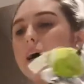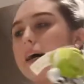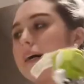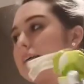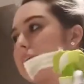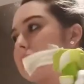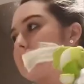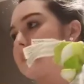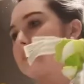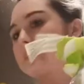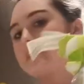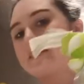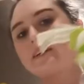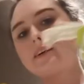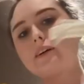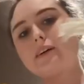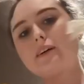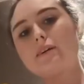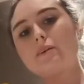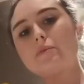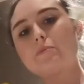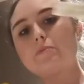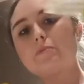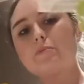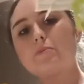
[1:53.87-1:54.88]
Asda.
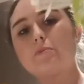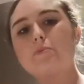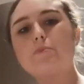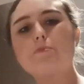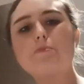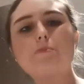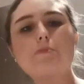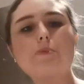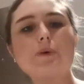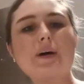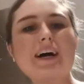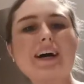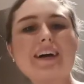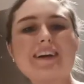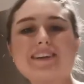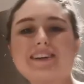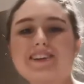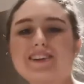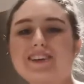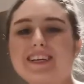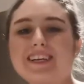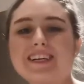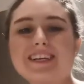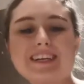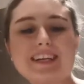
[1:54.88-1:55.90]
But
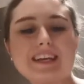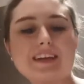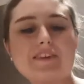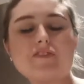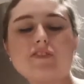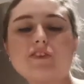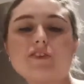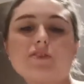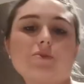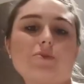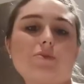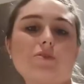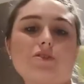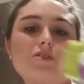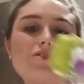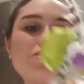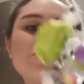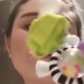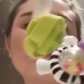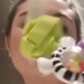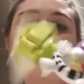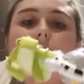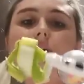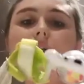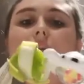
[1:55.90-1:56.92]
you can even order
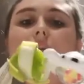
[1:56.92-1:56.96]
them